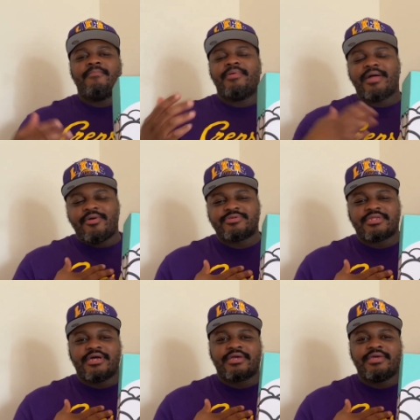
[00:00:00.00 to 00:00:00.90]
but I was
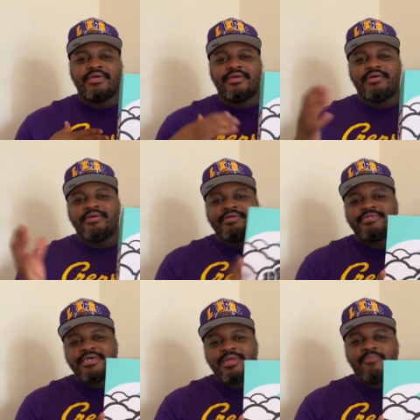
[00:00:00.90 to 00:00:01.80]
lucky
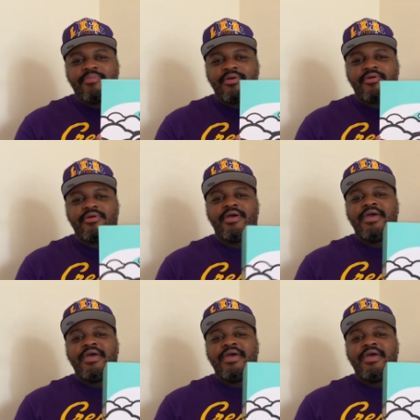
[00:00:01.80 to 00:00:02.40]
to get a pair,